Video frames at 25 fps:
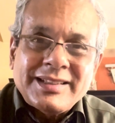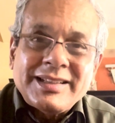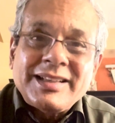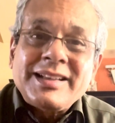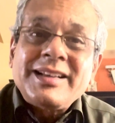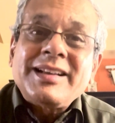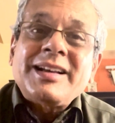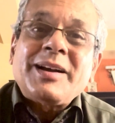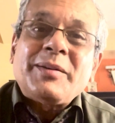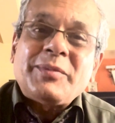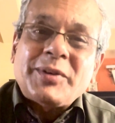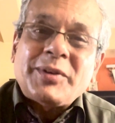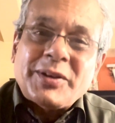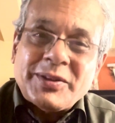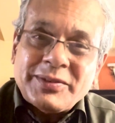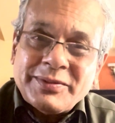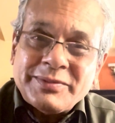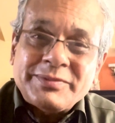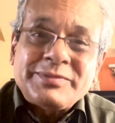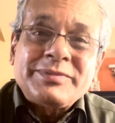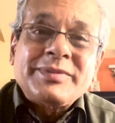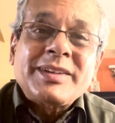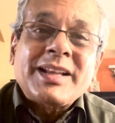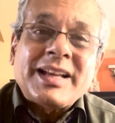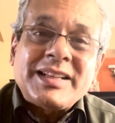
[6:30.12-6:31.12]
Come on,
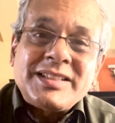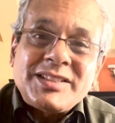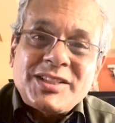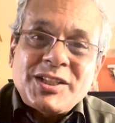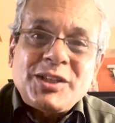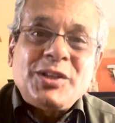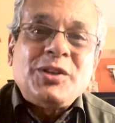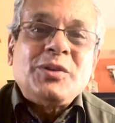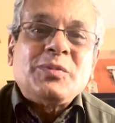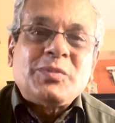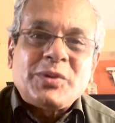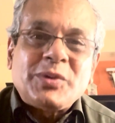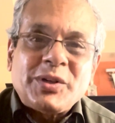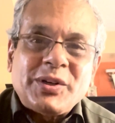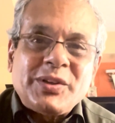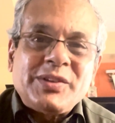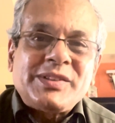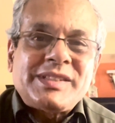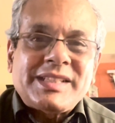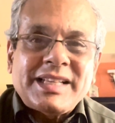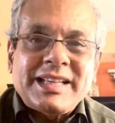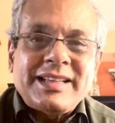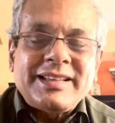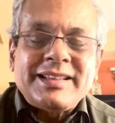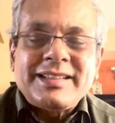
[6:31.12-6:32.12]
continue
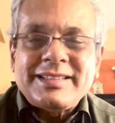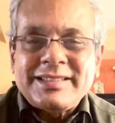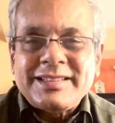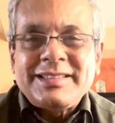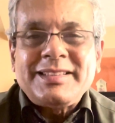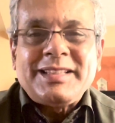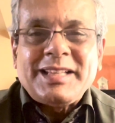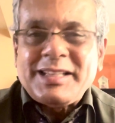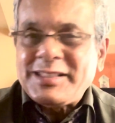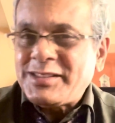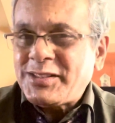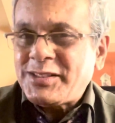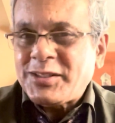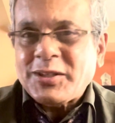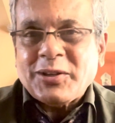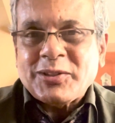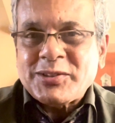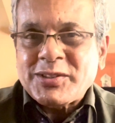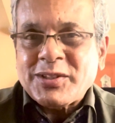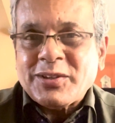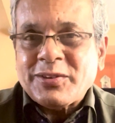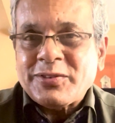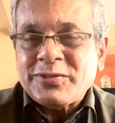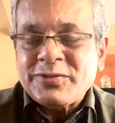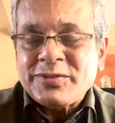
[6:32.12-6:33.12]
producing these sorts
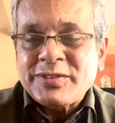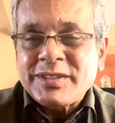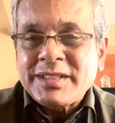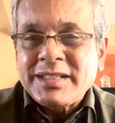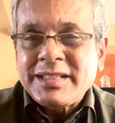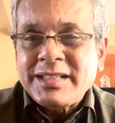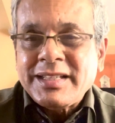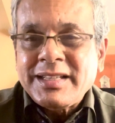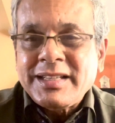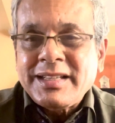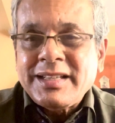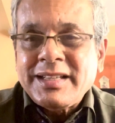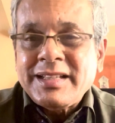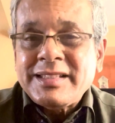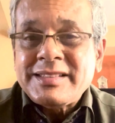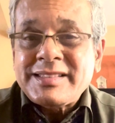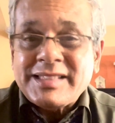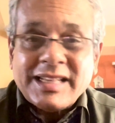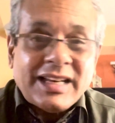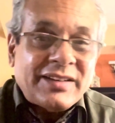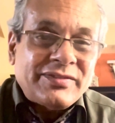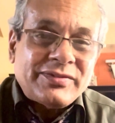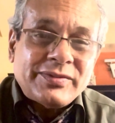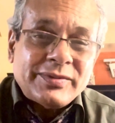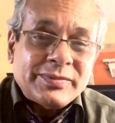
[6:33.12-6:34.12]
of
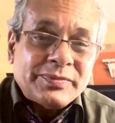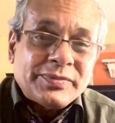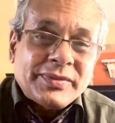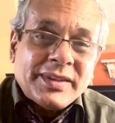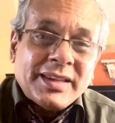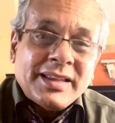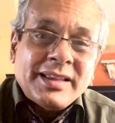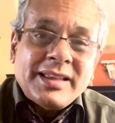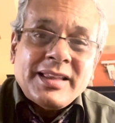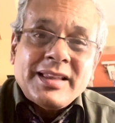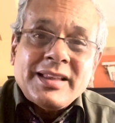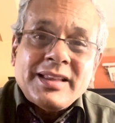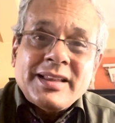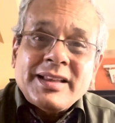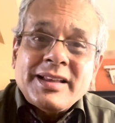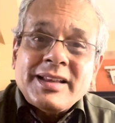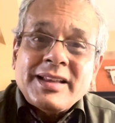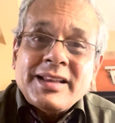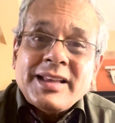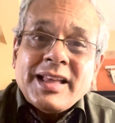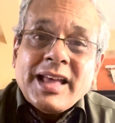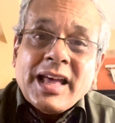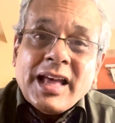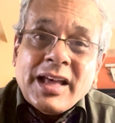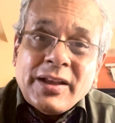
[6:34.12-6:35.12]

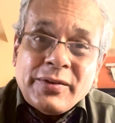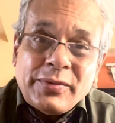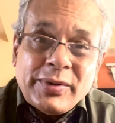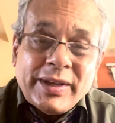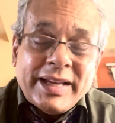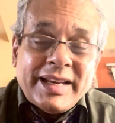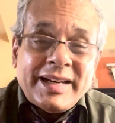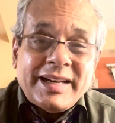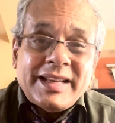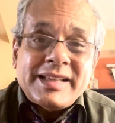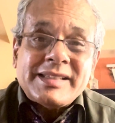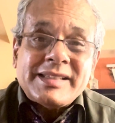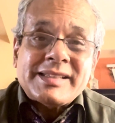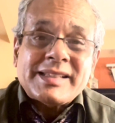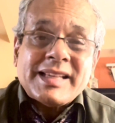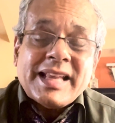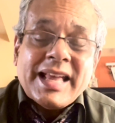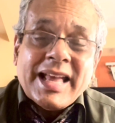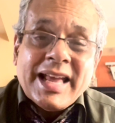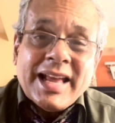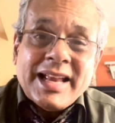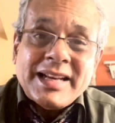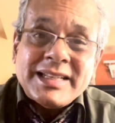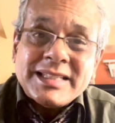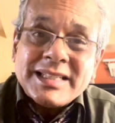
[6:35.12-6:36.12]
self-awareness
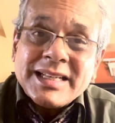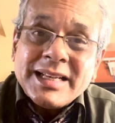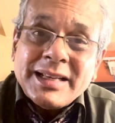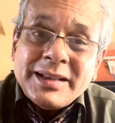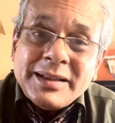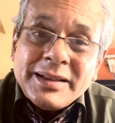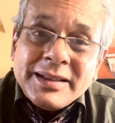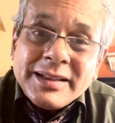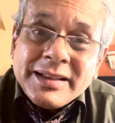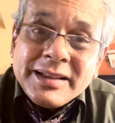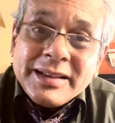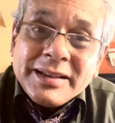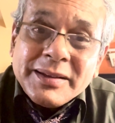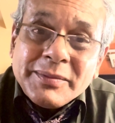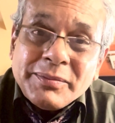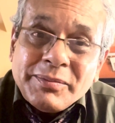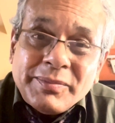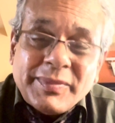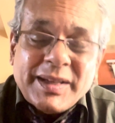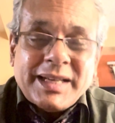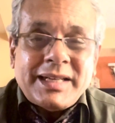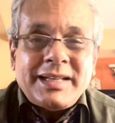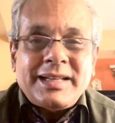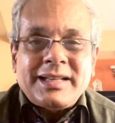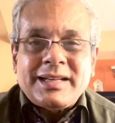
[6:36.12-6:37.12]
and
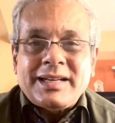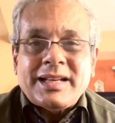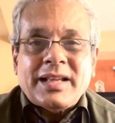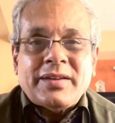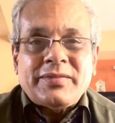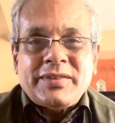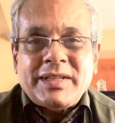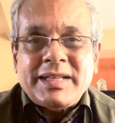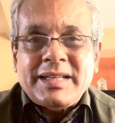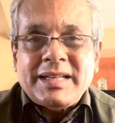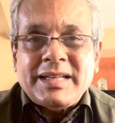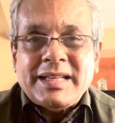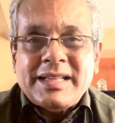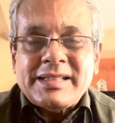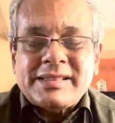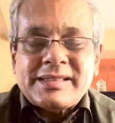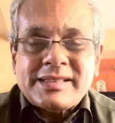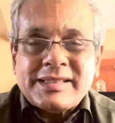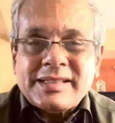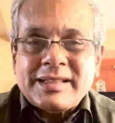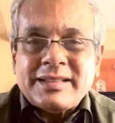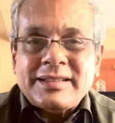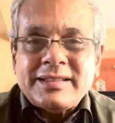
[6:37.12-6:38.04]
medical awareness